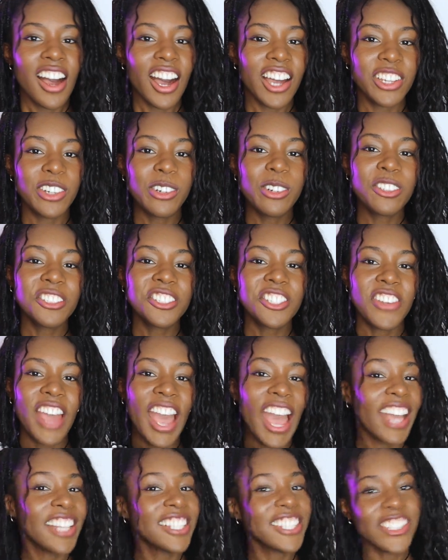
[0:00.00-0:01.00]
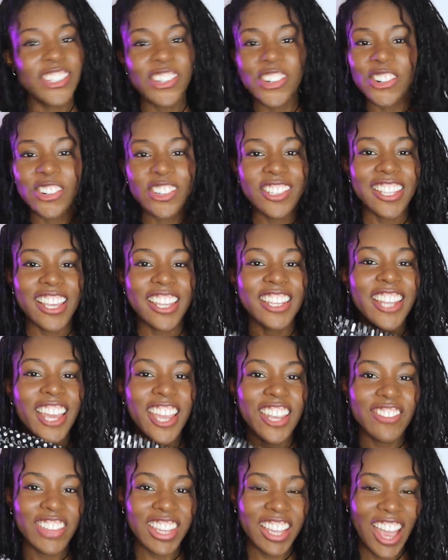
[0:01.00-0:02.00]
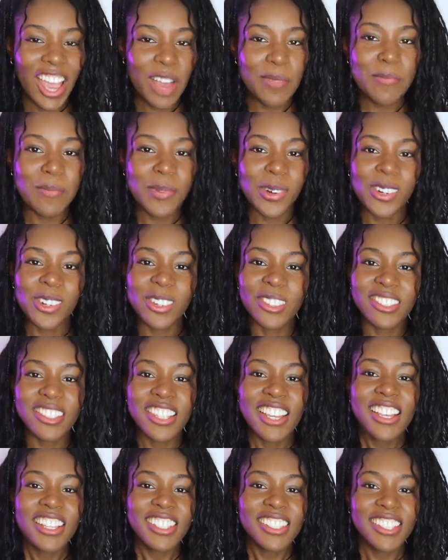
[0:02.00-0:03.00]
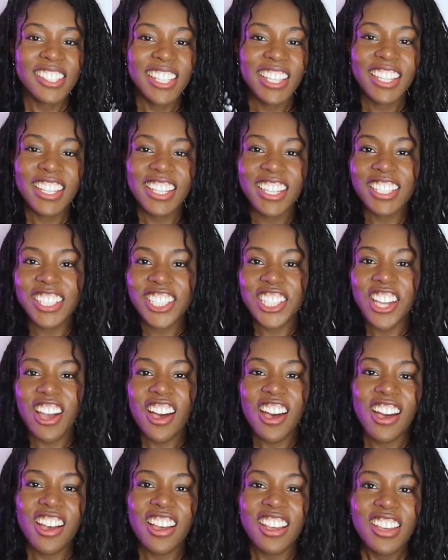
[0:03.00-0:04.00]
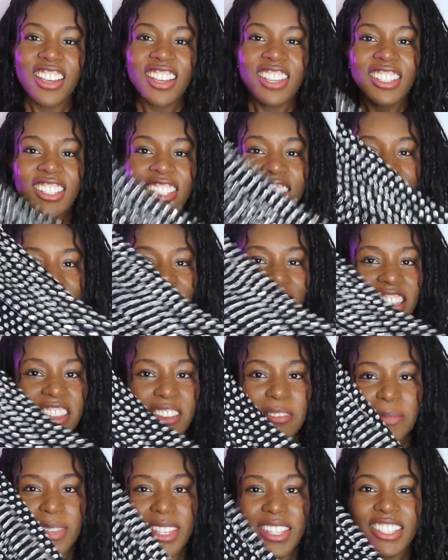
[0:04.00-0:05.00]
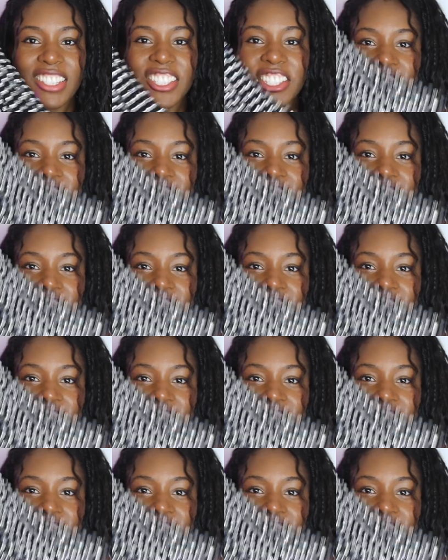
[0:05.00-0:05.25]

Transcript: I also had to order Naomi Campbell's signature statement